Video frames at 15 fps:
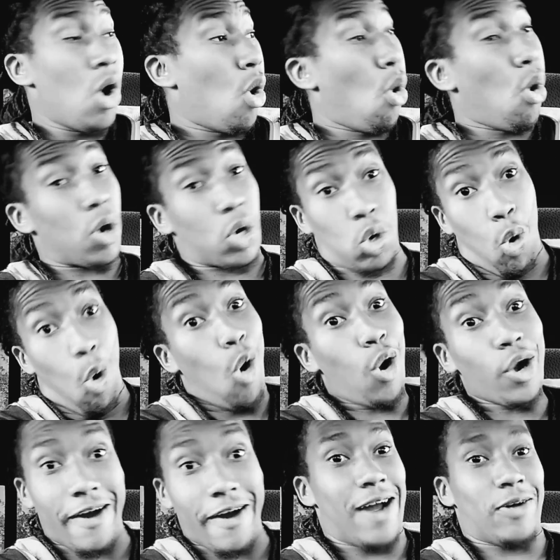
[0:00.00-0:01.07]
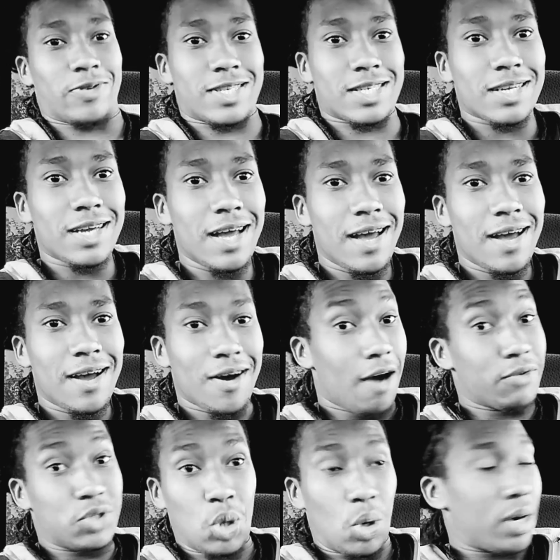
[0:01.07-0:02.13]
or a quarter ounce
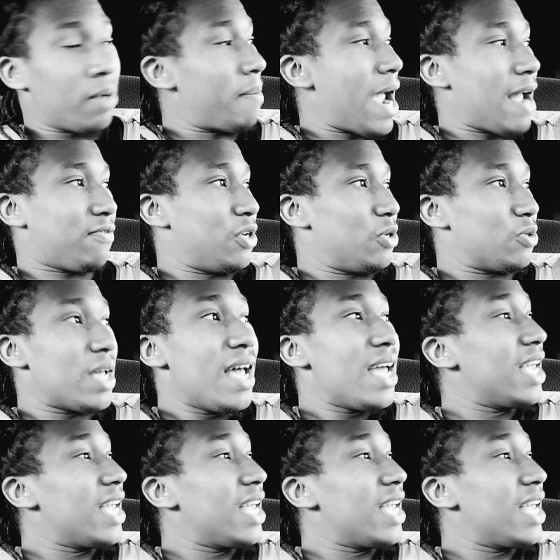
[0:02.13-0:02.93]
of Jordan Matthews.